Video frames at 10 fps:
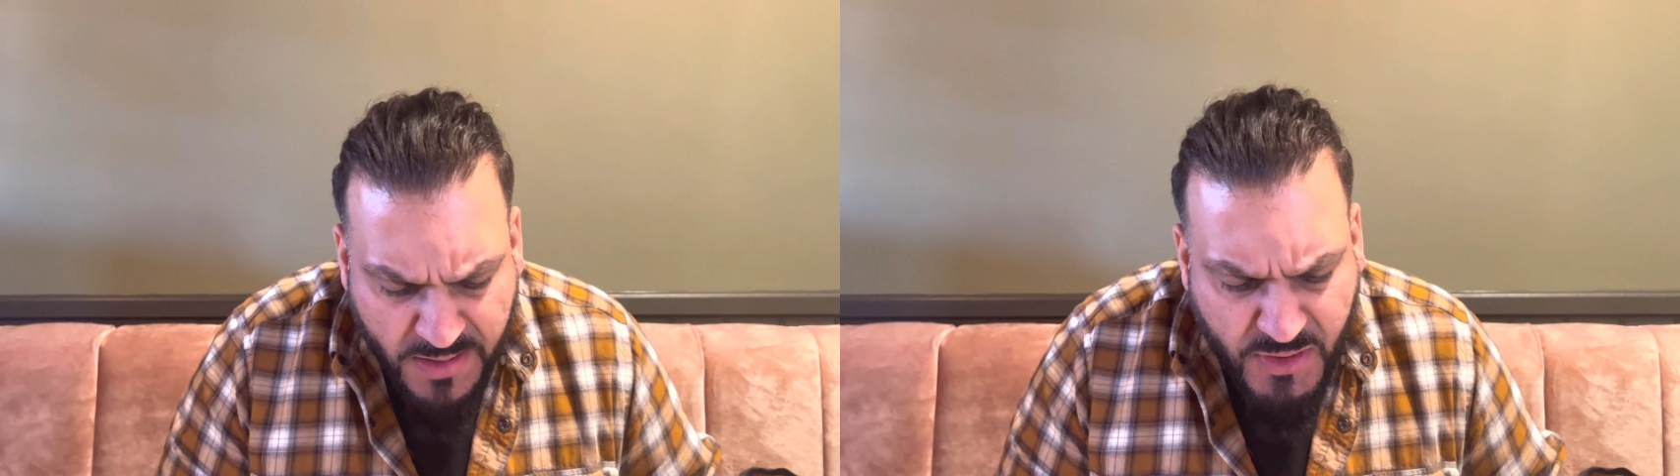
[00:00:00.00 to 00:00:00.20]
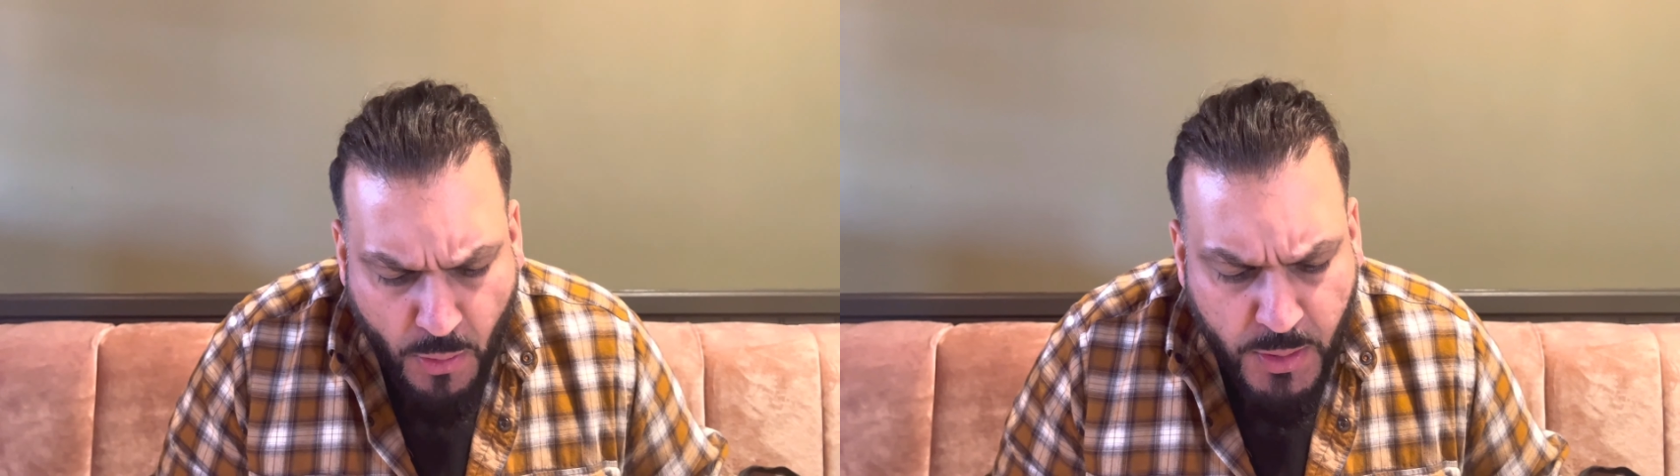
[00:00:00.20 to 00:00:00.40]

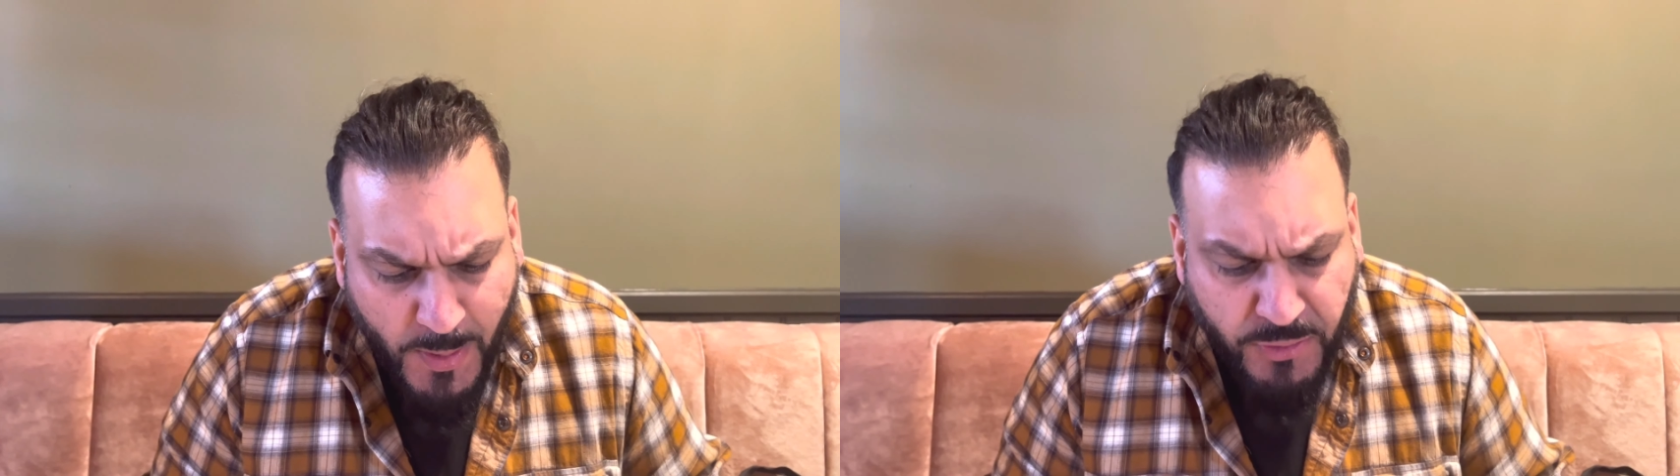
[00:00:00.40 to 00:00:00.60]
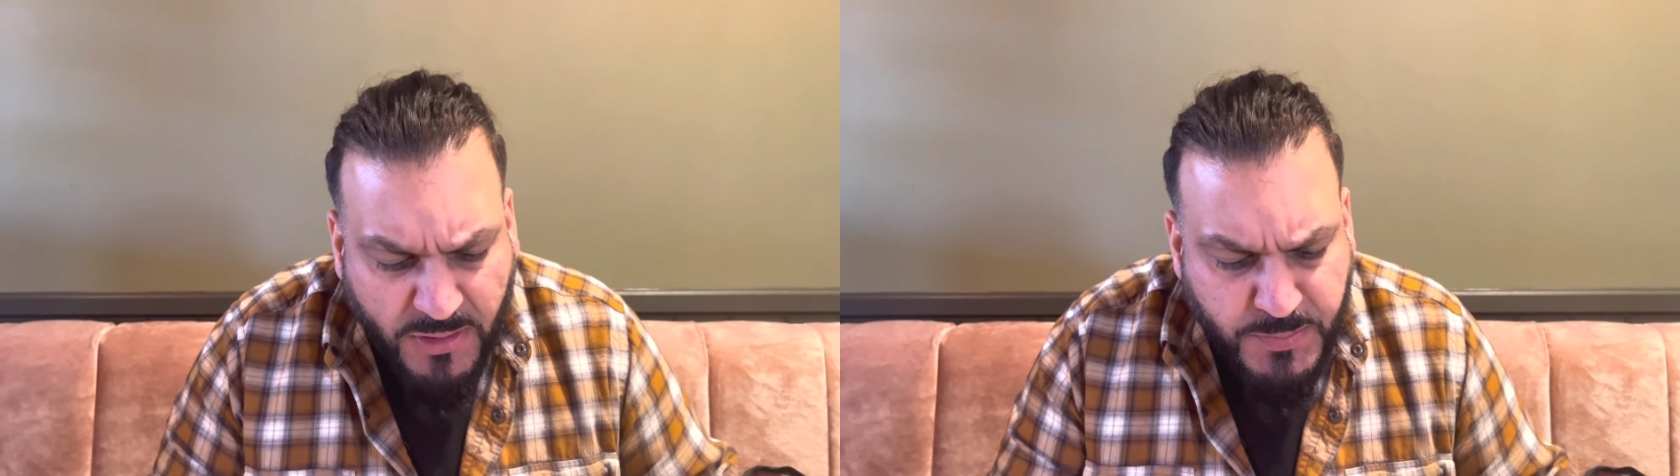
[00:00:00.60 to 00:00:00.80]
the only way
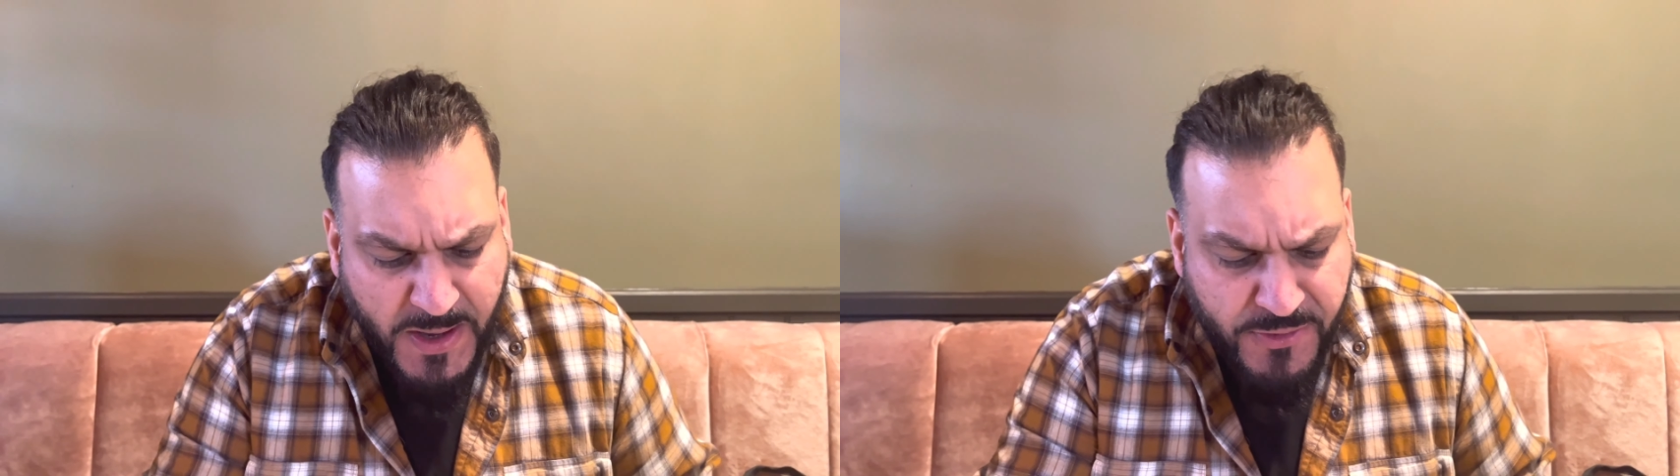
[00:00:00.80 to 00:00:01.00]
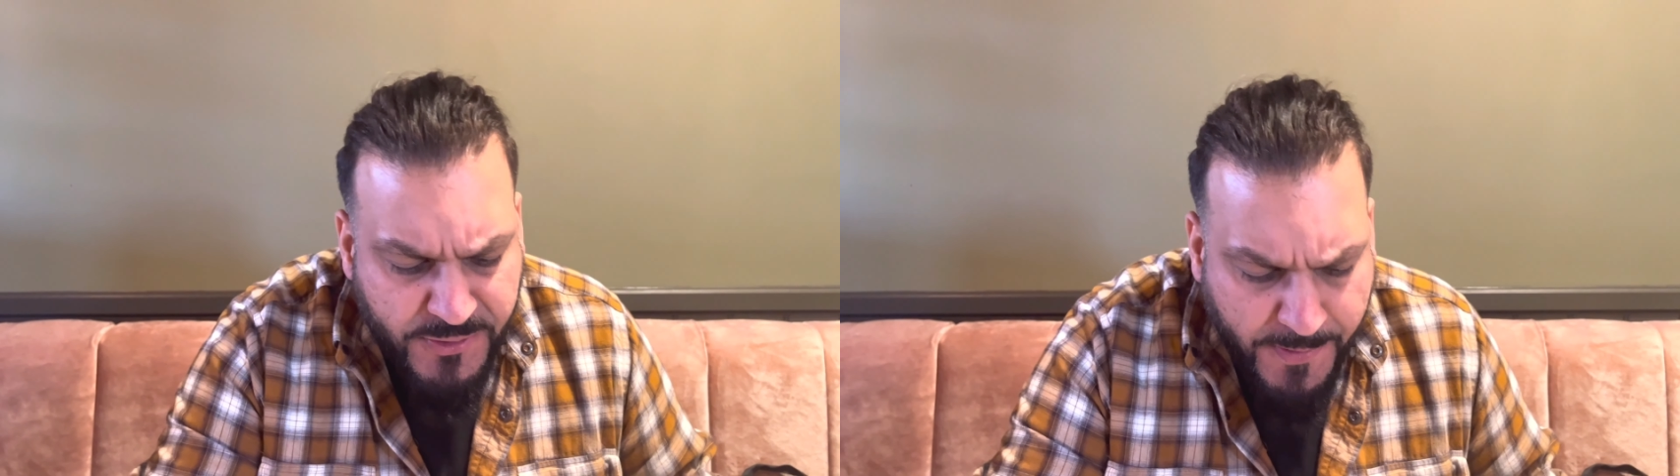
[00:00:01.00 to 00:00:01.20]
to
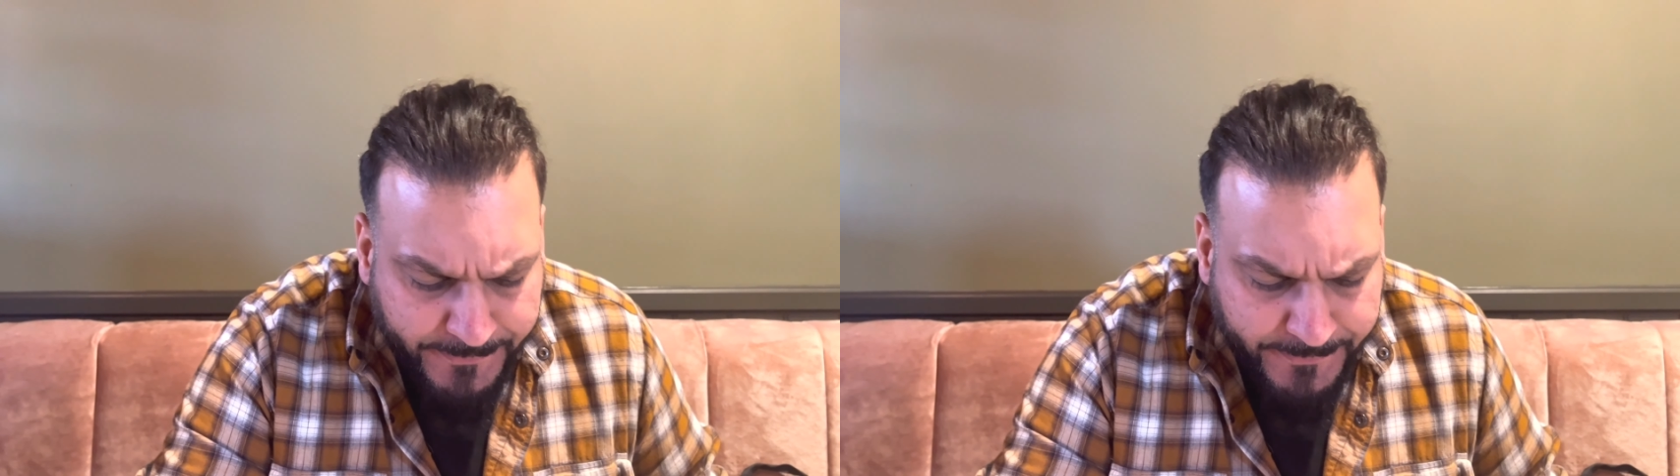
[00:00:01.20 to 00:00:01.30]
explain it.